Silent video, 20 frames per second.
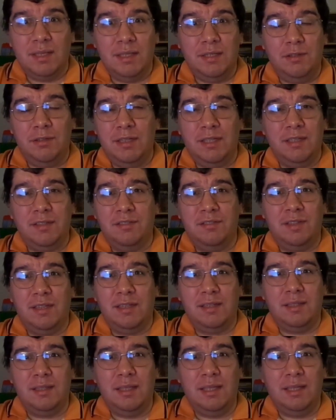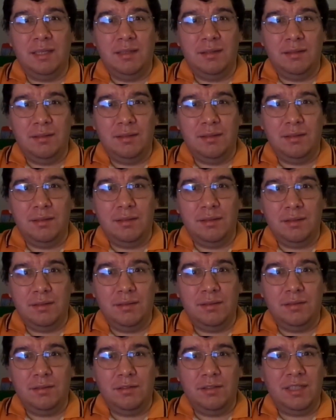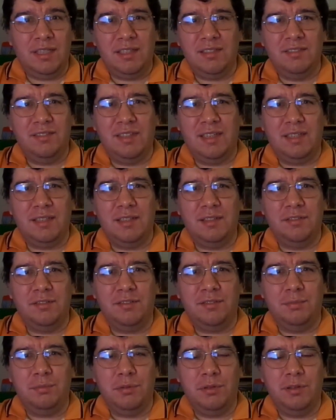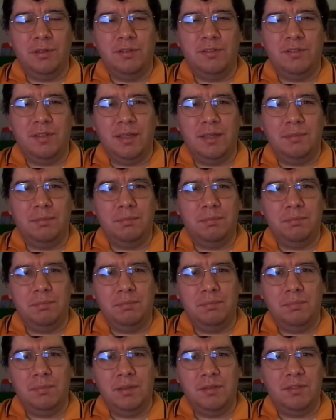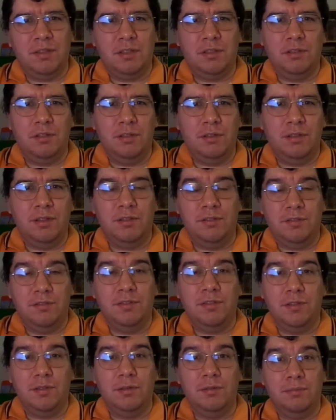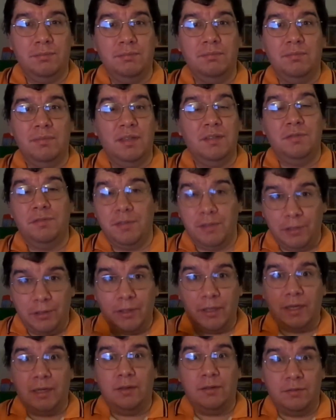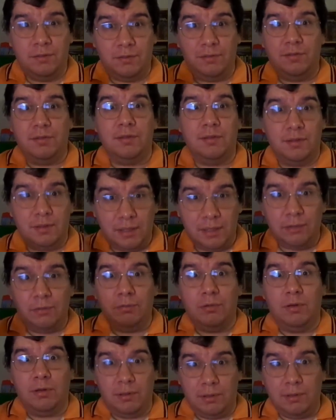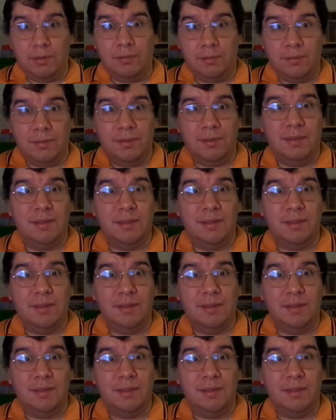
And they're not exactly as smart as they could until they figured out later on.